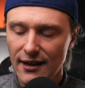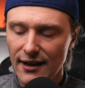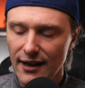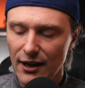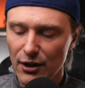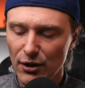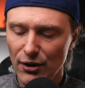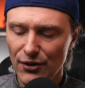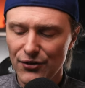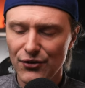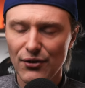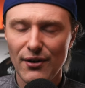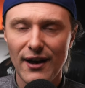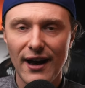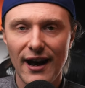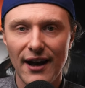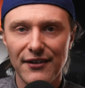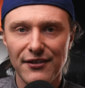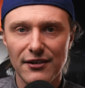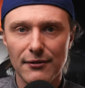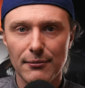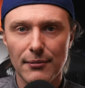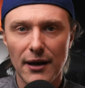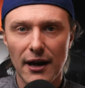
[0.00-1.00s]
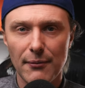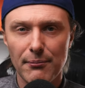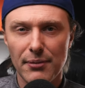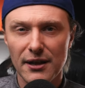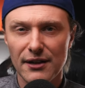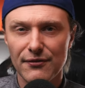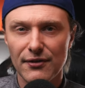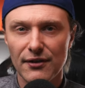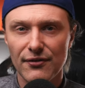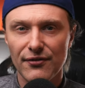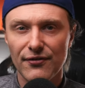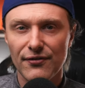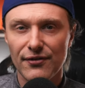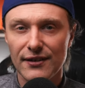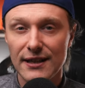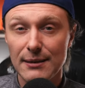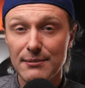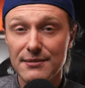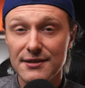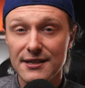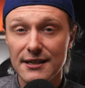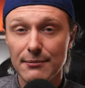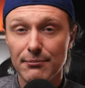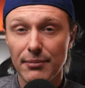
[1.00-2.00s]
It also has a bit of a
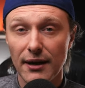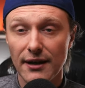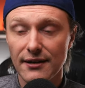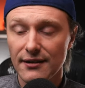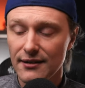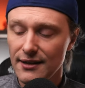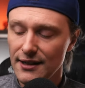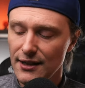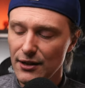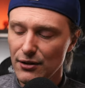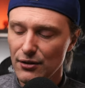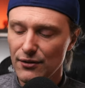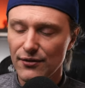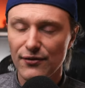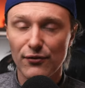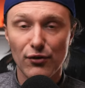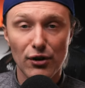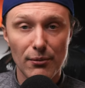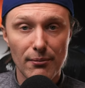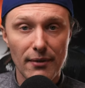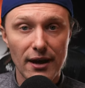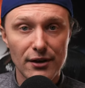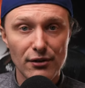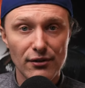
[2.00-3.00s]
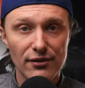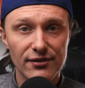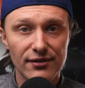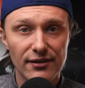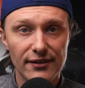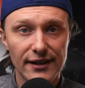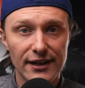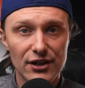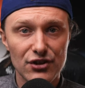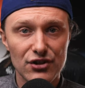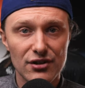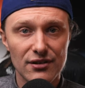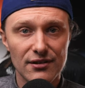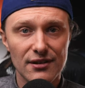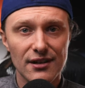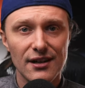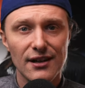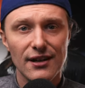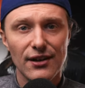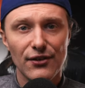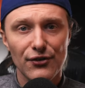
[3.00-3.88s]
flimsy button here for menu selection.